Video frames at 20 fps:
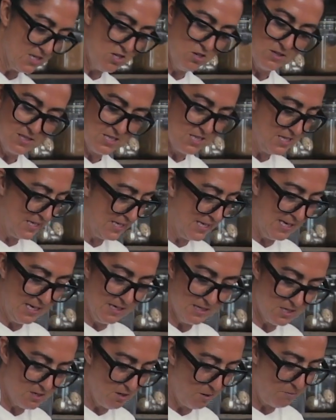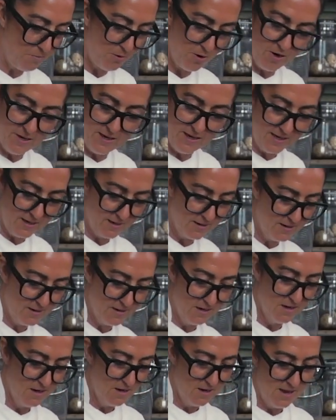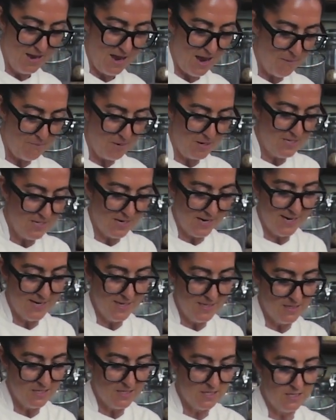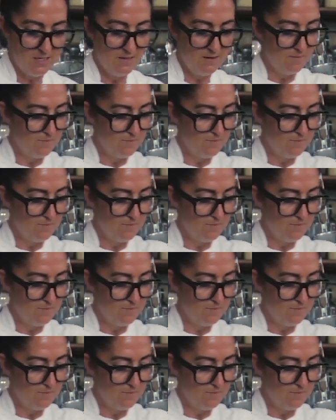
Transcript: It's not sticking, it's not burning. Happy days.